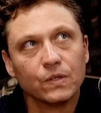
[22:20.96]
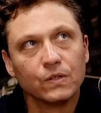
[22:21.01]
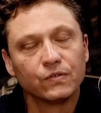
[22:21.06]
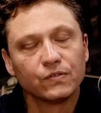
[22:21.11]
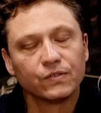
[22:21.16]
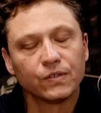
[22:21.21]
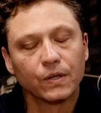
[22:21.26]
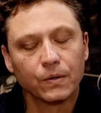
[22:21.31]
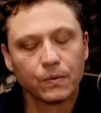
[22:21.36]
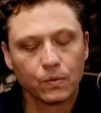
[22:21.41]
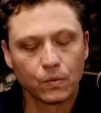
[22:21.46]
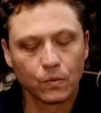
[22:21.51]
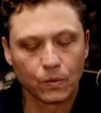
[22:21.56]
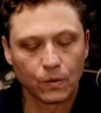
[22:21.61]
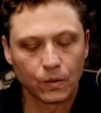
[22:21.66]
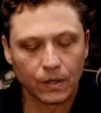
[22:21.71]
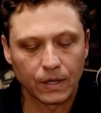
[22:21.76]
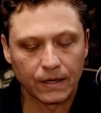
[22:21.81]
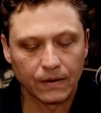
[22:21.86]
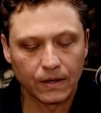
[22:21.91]
So
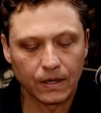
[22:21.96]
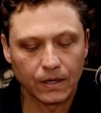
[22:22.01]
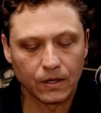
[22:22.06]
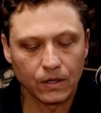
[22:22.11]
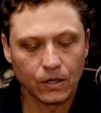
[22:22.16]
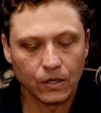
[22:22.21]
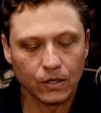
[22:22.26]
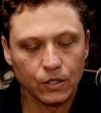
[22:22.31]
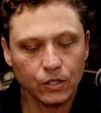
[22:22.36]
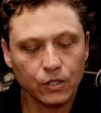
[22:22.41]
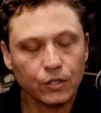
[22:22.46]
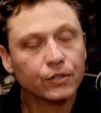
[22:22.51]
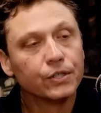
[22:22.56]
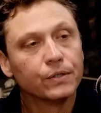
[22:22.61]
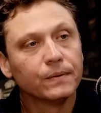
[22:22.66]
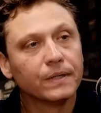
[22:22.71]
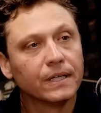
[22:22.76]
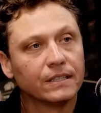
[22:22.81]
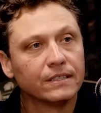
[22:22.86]
you're doing